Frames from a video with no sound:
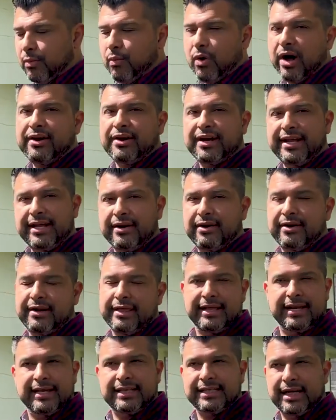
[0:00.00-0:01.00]
water heater in
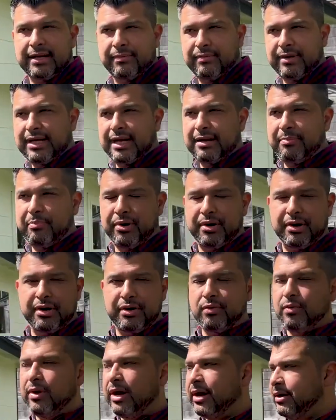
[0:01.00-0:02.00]
the inside. We did put a
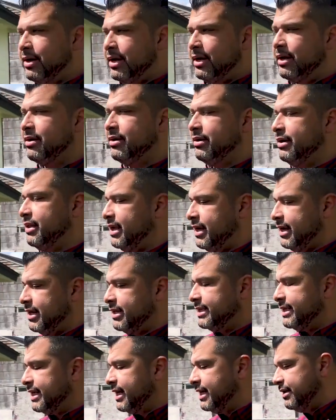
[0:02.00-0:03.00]
new water heater in the
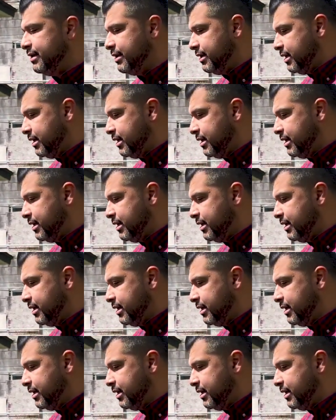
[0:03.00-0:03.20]
inside,